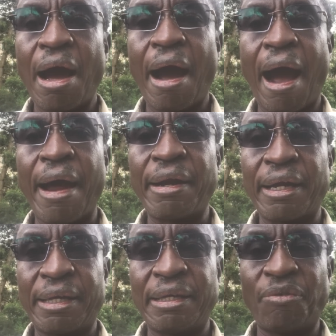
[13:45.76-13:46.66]
and
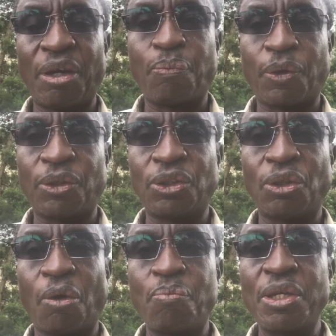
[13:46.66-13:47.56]
he even produced
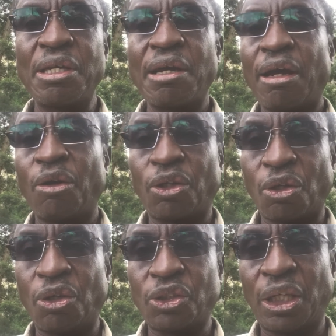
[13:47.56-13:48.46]
the OB.
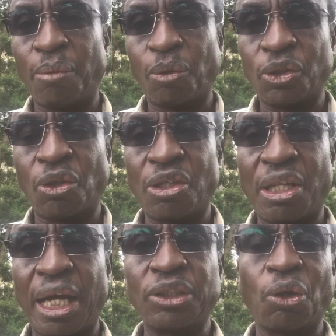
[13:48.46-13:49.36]
Lotodo's name was not
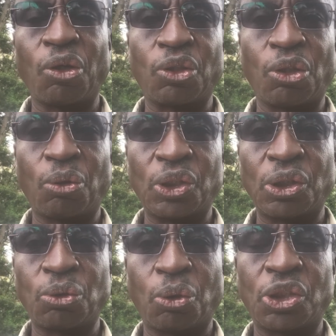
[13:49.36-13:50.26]
there, so
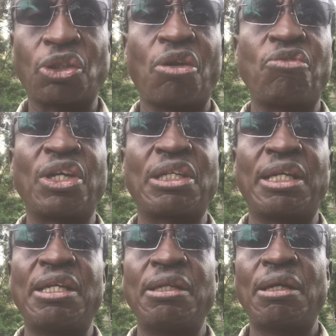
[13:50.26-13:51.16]
Lotodo was
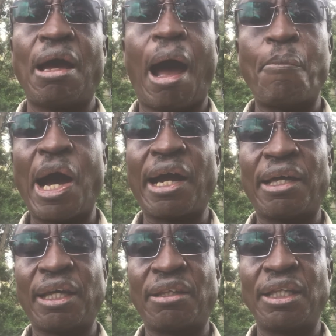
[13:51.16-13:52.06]
convicted, among
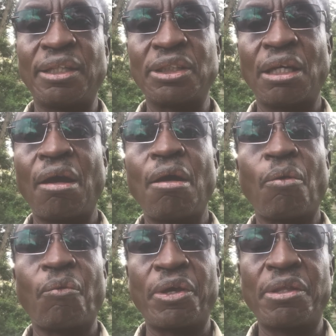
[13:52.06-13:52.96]
other things,
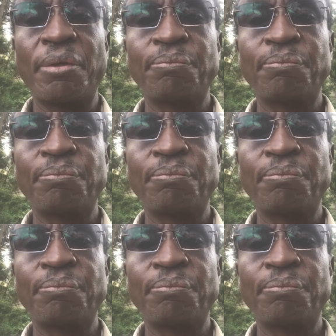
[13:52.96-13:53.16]
with